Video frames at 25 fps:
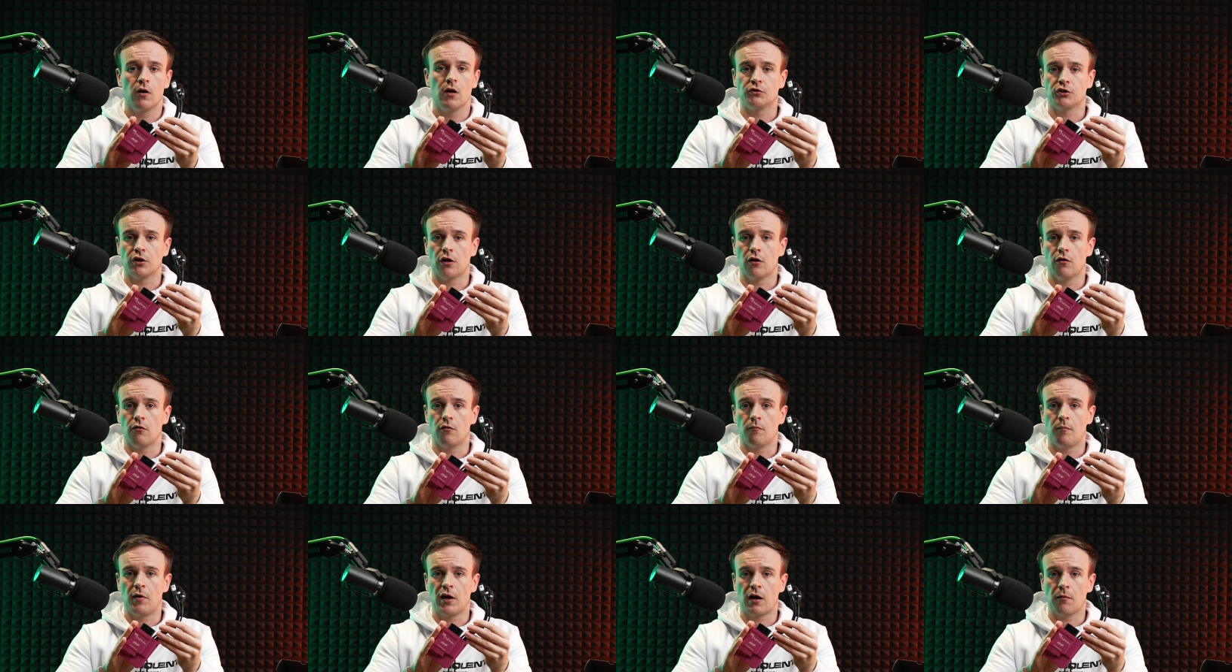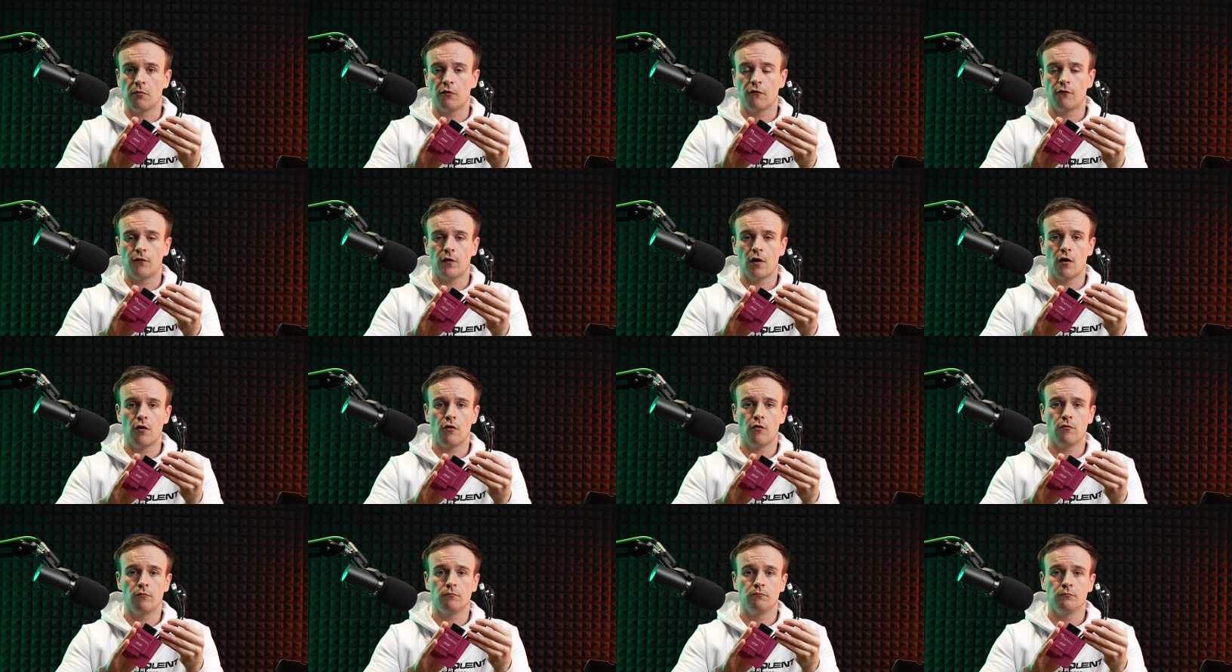So pick up the
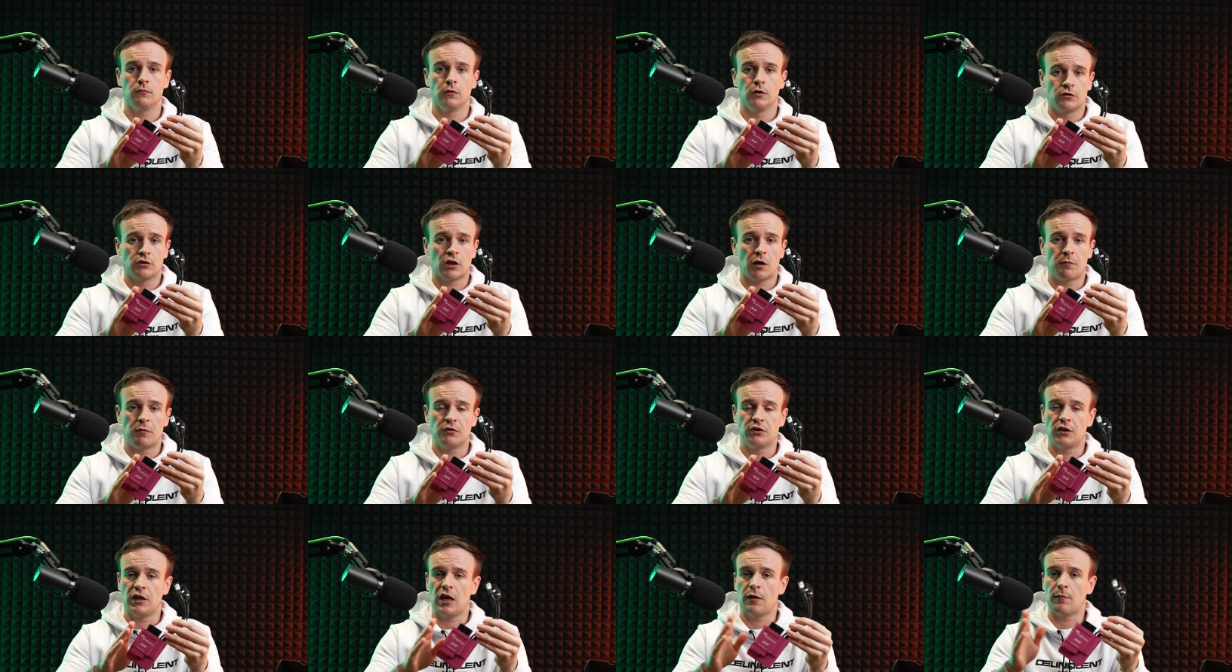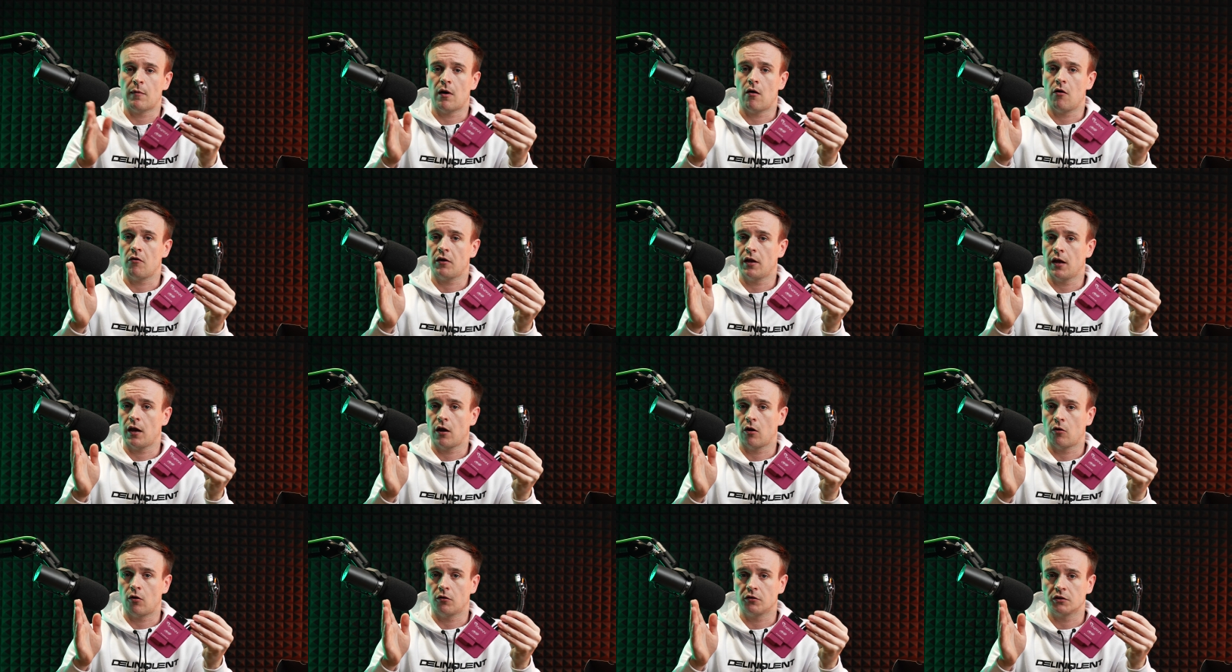phone, type us an email, get
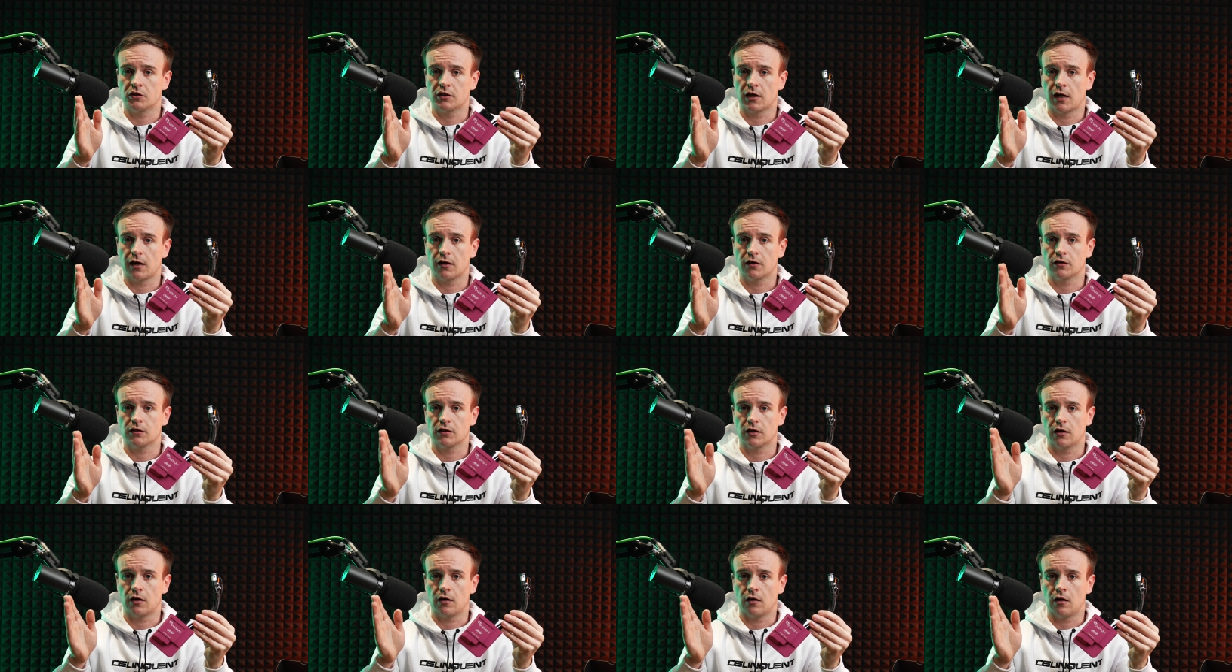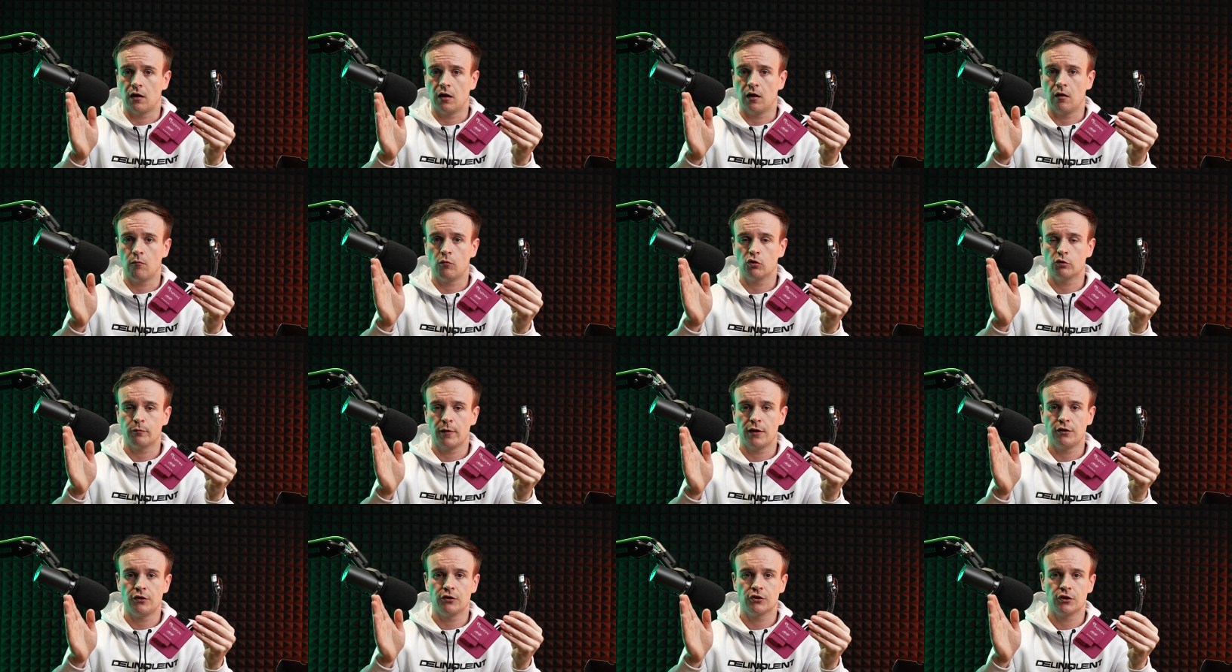in contact, and we'll
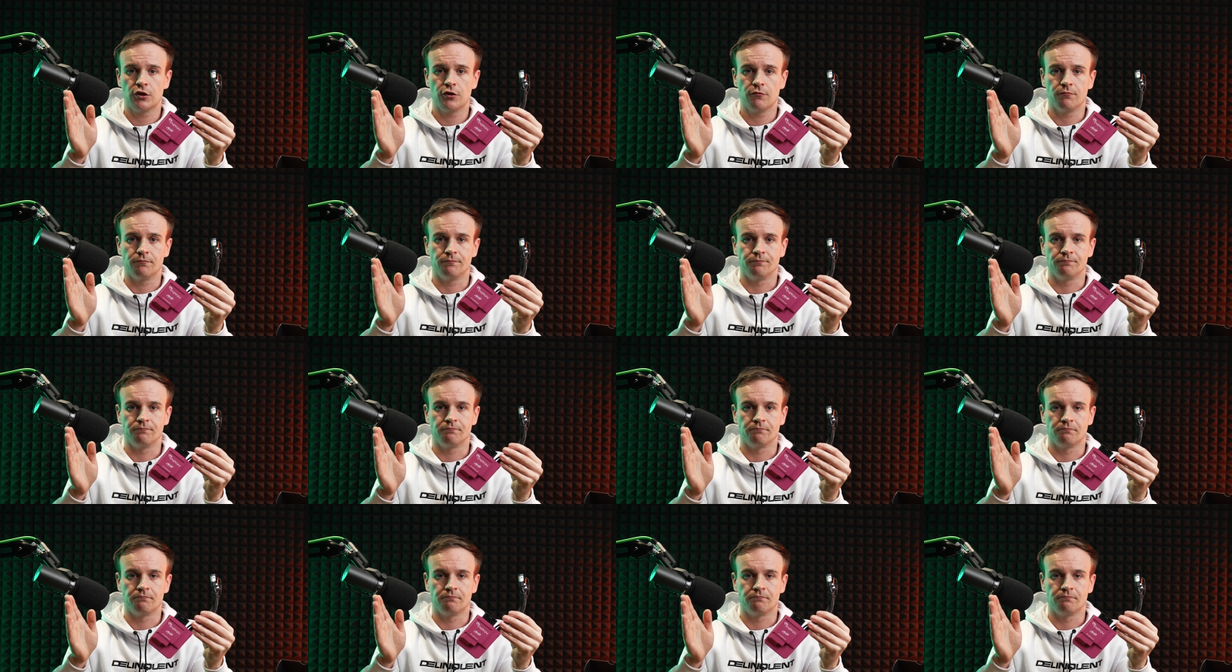speak to you soon.